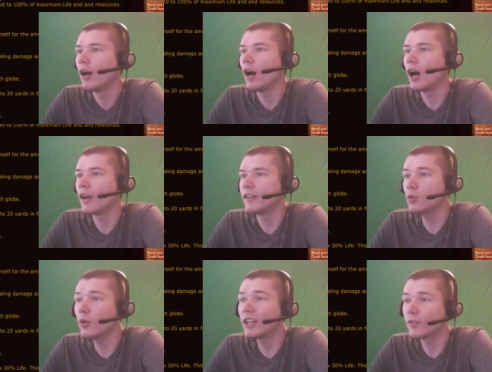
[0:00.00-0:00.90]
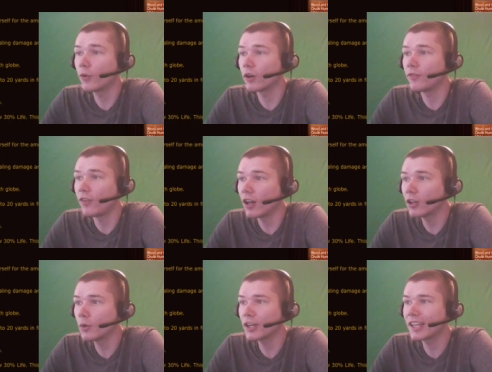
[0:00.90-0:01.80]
Uh, this one is for a follower.